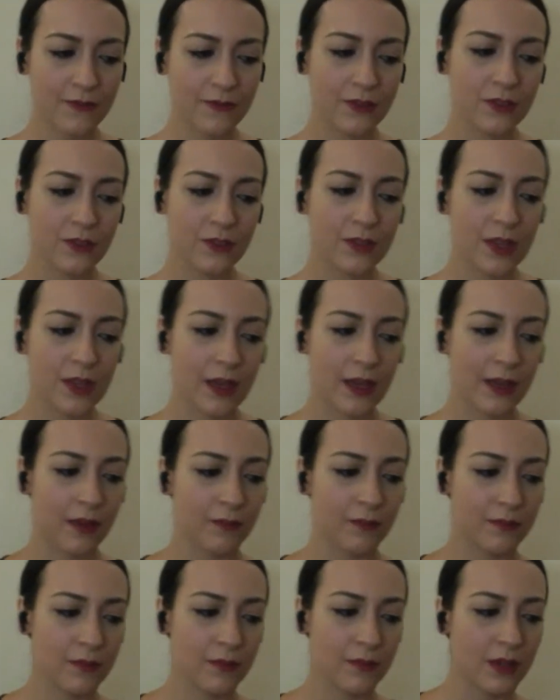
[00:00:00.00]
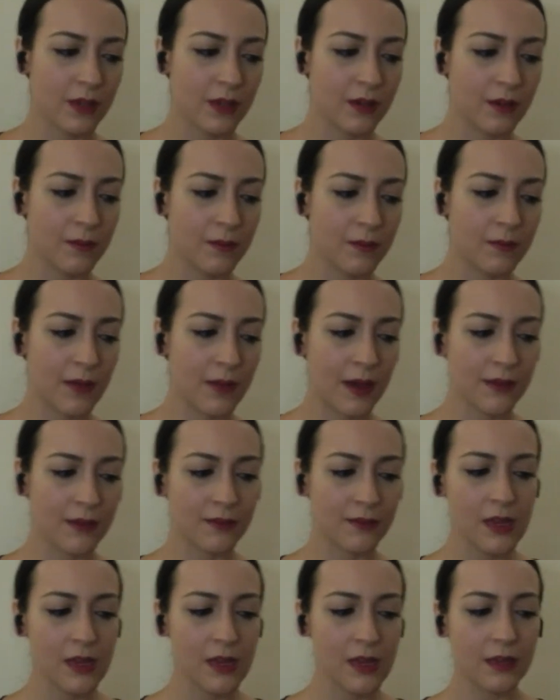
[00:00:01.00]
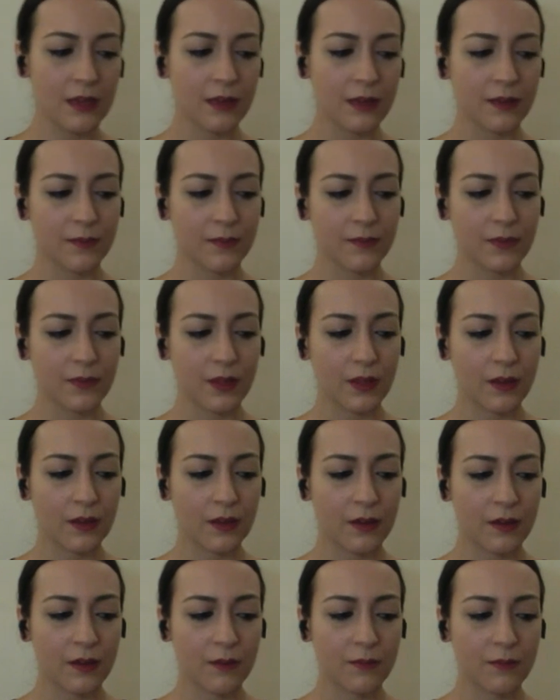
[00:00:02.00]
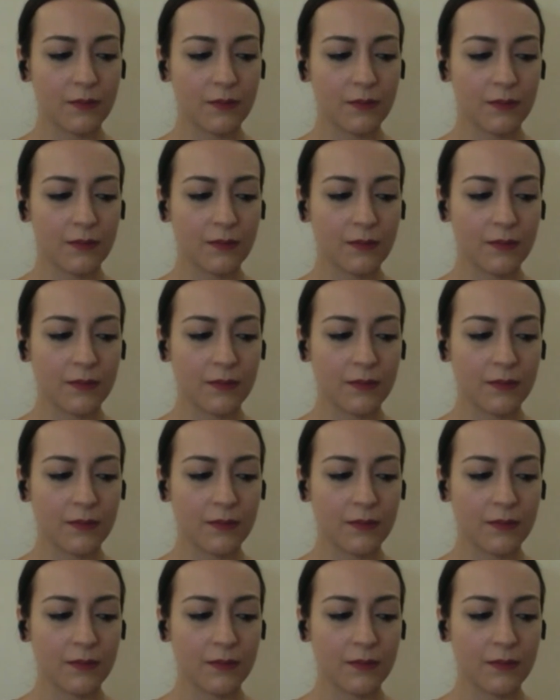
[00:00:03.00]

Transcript: have to say, I think in